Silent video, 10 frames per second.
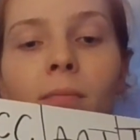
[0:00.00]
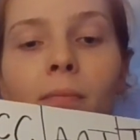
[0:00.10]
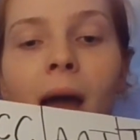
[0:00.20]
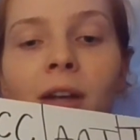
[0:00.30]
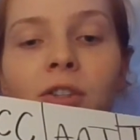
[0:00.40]

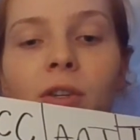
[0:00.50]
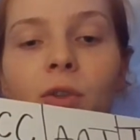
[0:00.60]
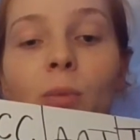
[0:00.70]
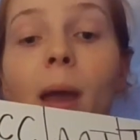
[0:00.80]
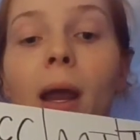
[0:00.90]

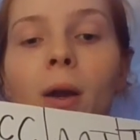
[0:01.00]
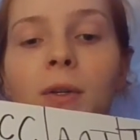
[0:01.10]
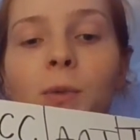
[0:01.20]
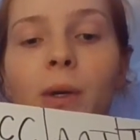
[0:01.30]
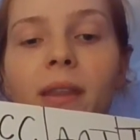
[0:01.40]
matches or
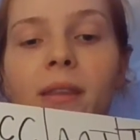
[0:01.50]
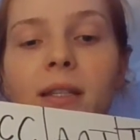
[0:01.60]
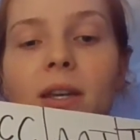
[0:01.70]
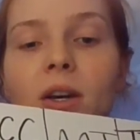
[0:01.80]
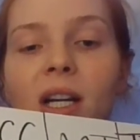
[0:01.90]
pairs with the
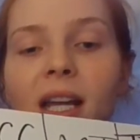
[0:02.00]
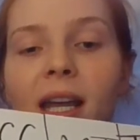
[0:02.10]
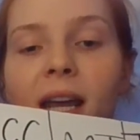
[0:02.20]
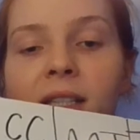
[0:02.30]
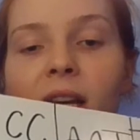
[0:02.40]

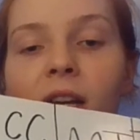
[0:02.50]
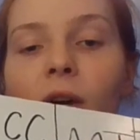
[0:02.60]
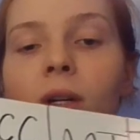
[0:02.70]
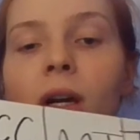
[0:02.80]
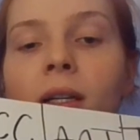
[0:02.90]
tRNA
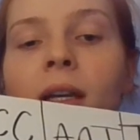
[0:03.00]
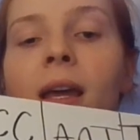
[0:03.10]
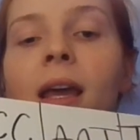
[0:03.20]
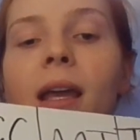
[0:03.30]
anticodon,